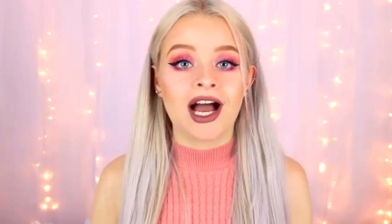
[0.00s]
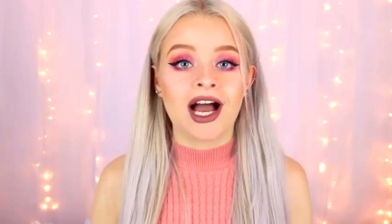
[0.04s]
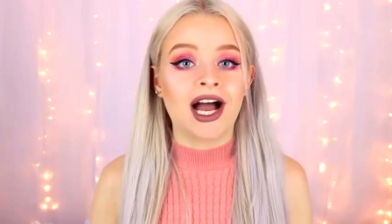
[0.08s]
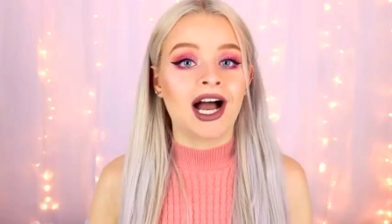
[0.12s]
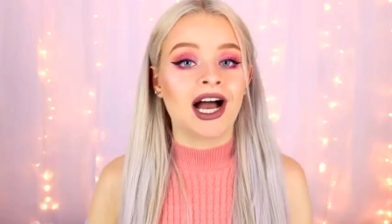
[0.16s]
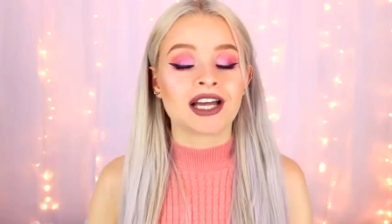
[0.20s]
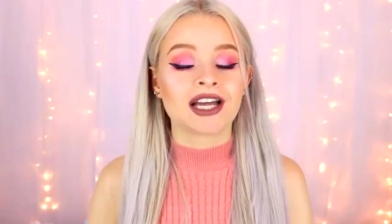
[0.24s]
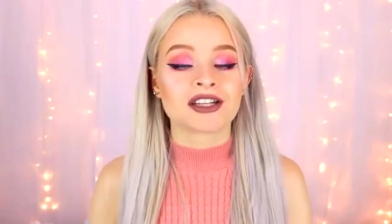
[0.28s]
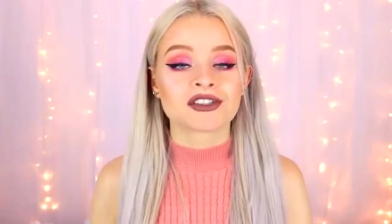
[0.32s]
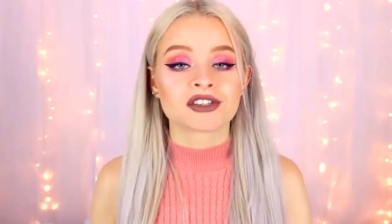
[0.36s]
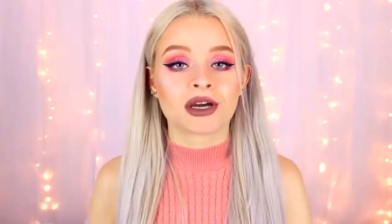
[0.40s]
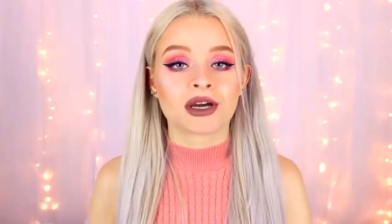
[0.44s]

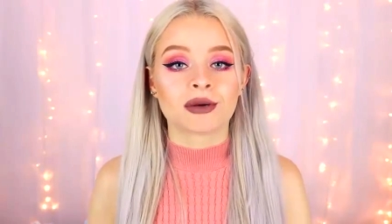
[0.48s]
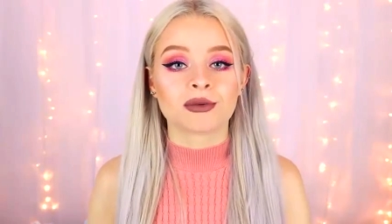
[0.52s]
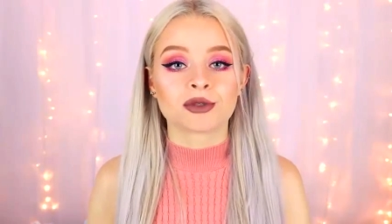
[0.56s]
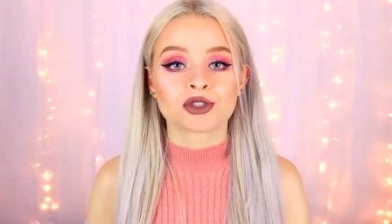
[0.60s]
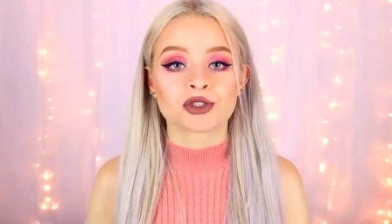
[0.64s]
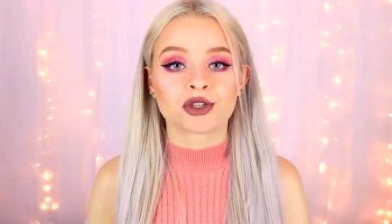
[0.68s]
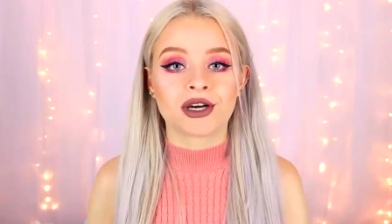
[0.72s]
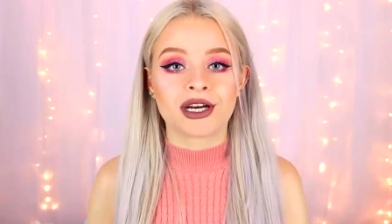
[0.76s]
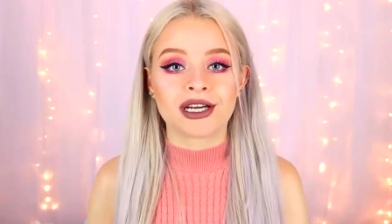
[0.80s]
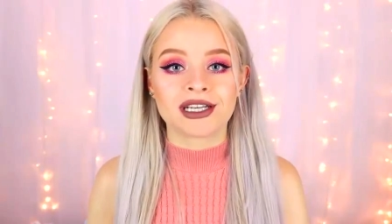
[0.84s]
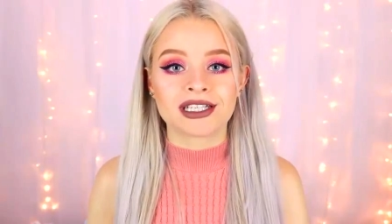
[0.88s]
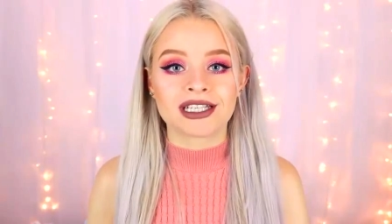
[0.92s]
and I will
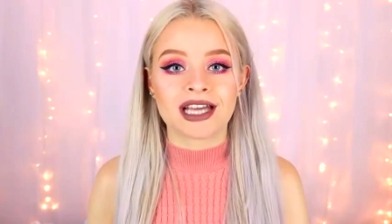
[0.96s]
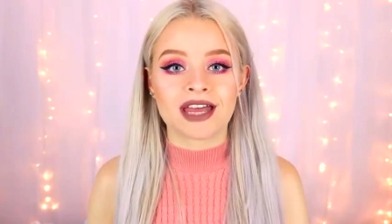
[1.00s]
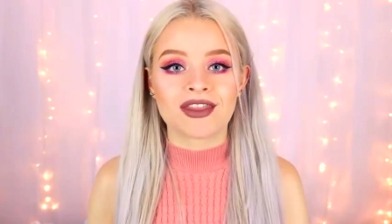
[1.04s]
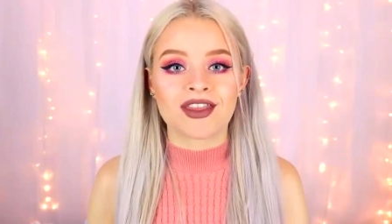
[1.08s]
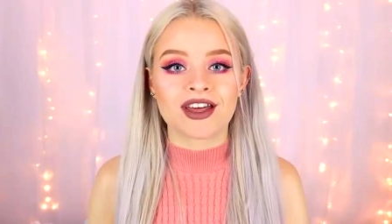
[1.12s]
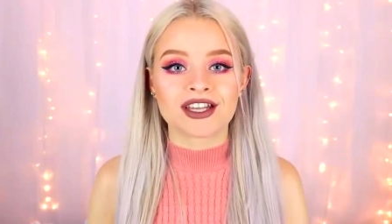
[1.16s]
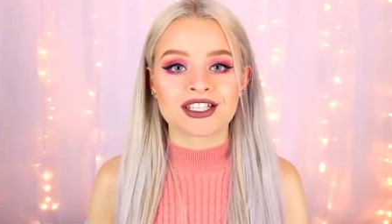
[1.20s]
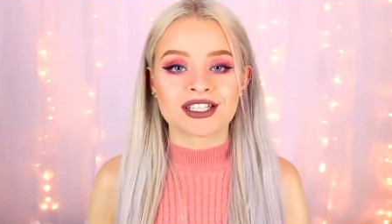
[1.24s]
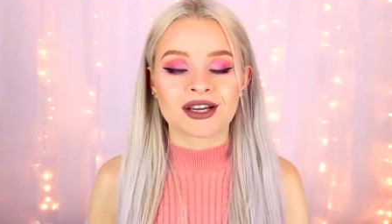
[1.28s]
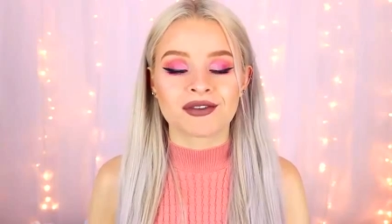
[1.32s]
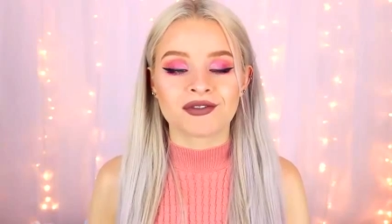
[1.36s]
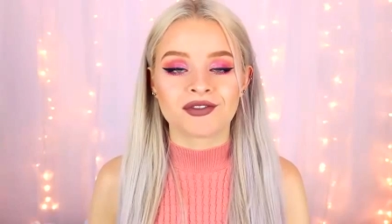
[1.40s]
try and get
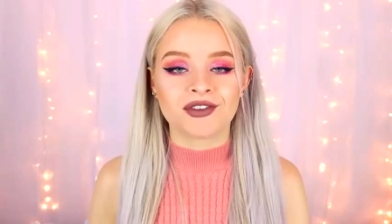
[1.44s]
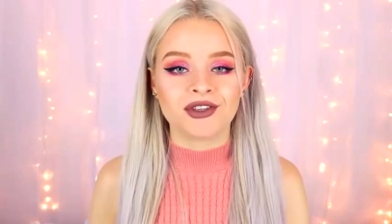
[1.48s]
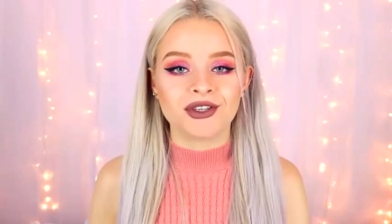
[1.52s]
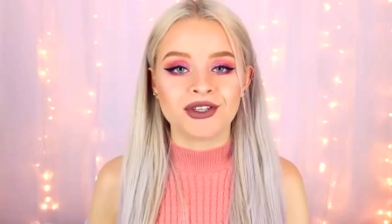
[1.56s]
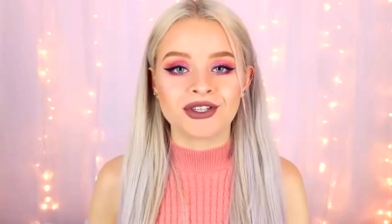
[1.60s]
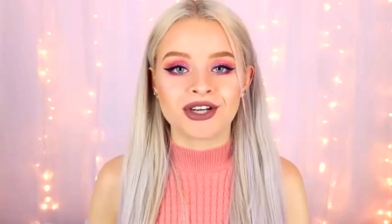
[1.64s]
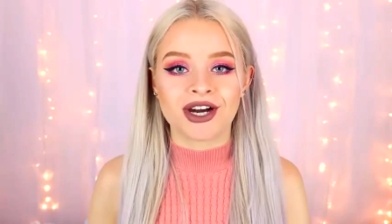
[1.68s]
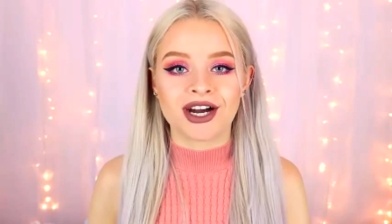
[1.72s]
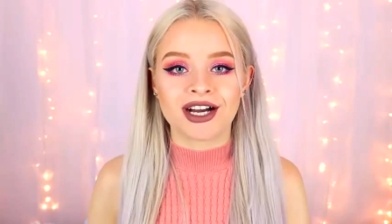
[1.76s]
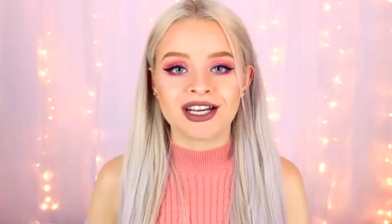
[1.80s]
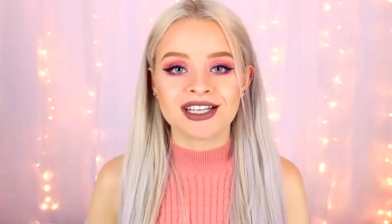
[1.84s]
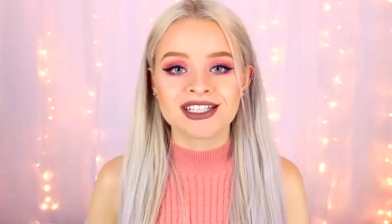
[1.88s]
that done for
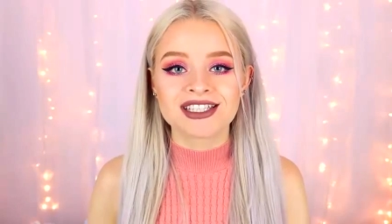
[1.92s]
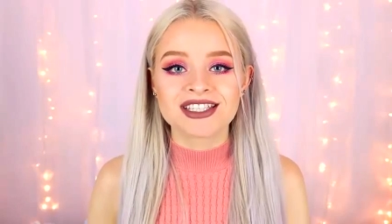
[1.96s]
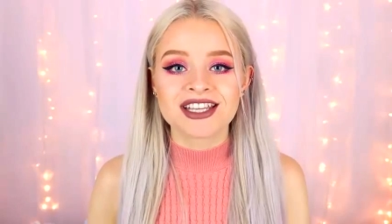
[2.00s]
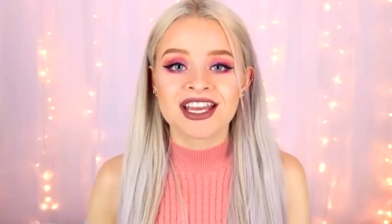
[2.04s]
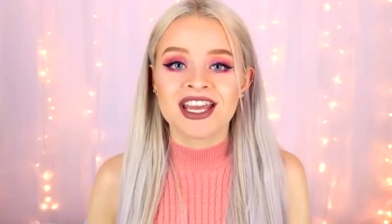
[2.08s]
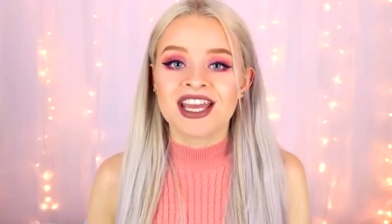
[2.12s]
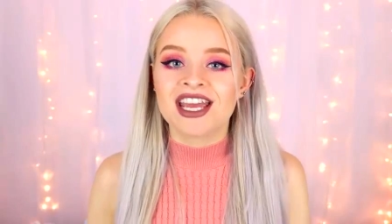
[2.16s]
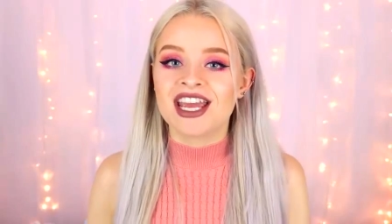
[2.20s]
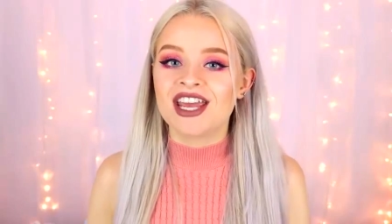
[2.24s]
you guys.